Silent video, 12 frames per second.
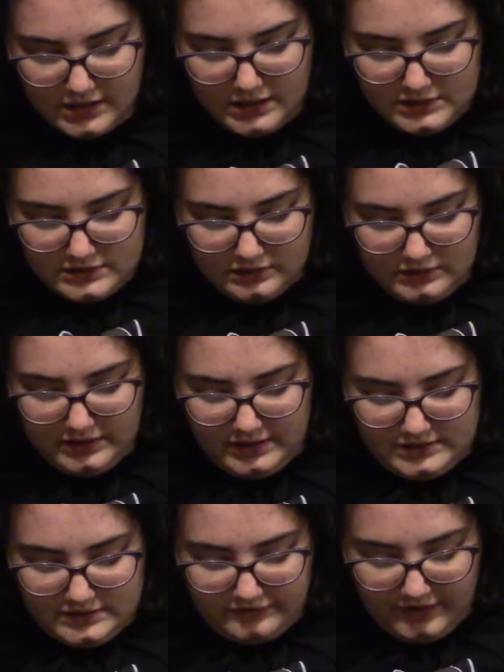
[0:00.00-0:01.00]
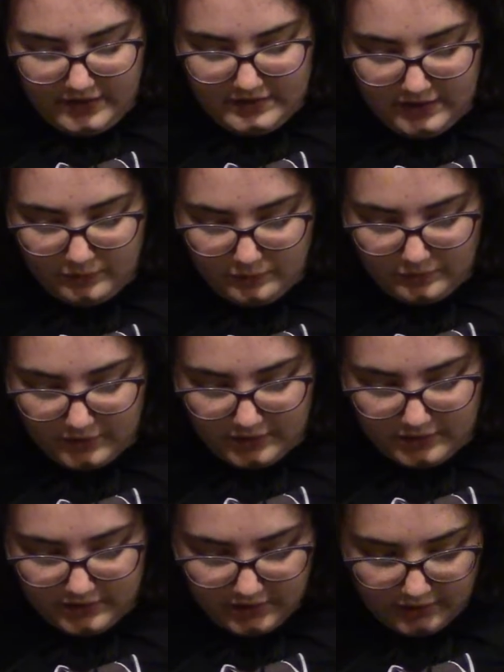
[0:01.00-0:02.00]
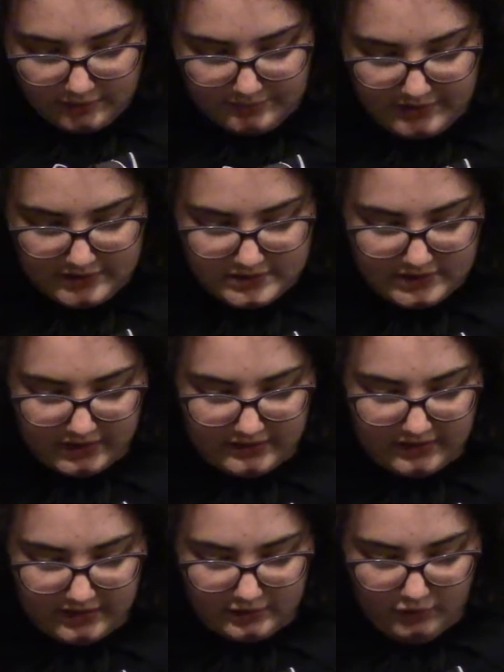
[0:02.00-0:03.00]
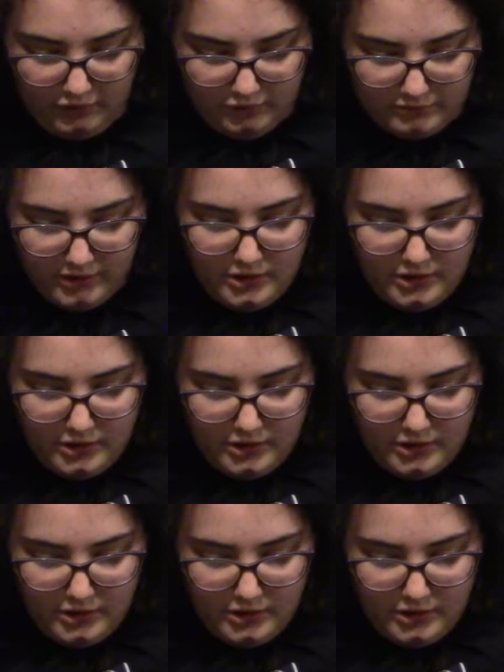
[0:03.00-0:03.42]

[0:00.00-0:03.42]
Certainly it is a fine thing when one can kill a beast like that at home.